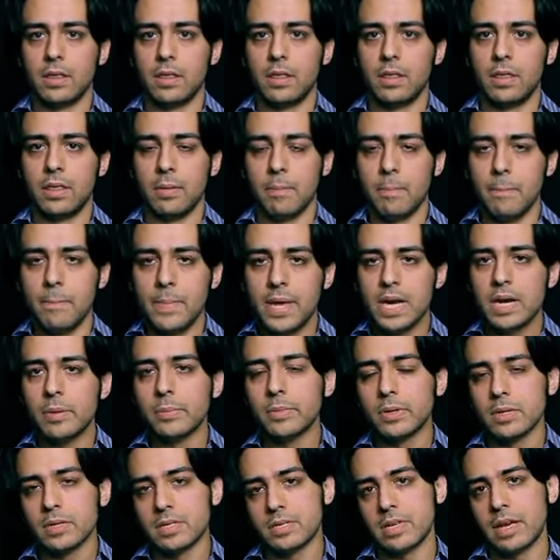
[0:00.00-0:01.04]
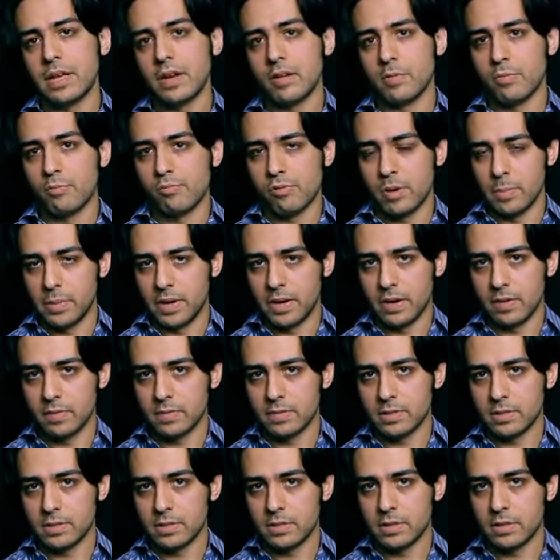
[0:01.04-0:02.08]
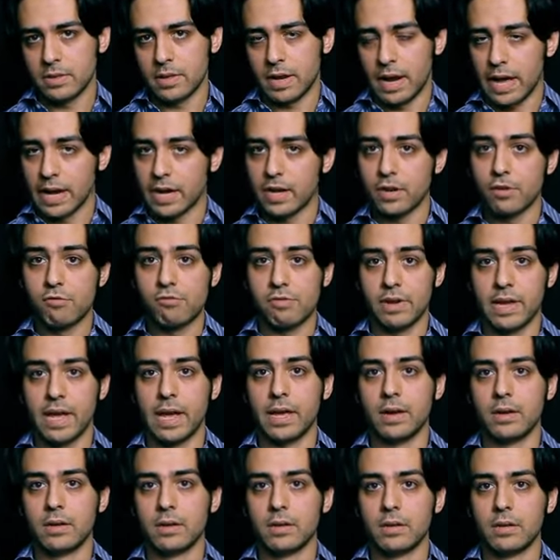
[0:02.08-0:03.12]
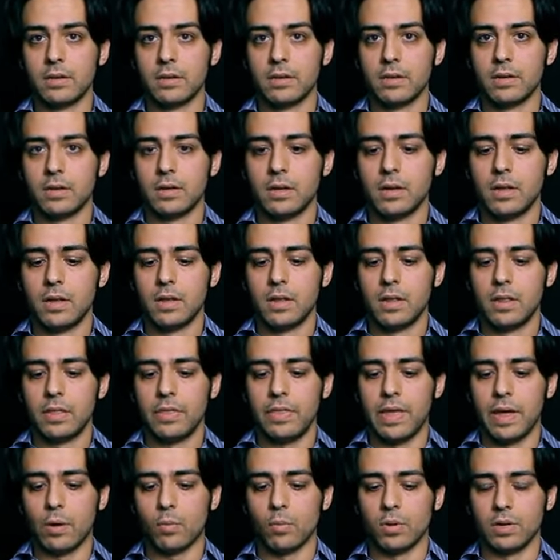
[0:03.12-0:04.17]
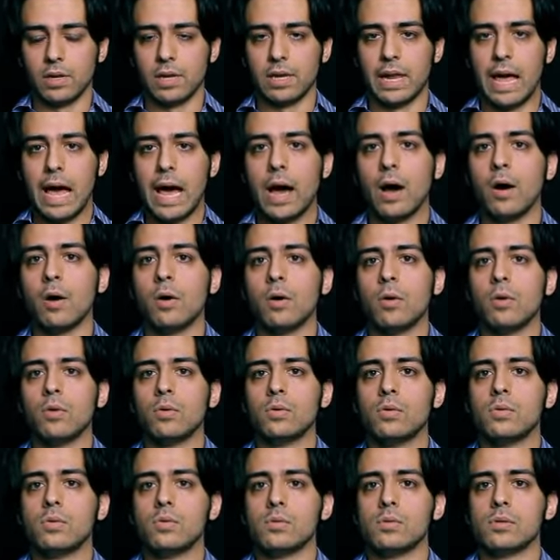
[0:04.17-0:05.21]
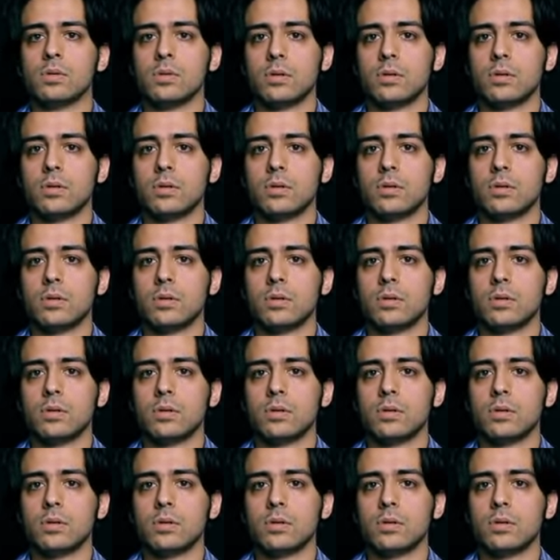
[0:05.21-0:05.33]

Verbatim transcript: the minimal set of primitives that I can create that will allow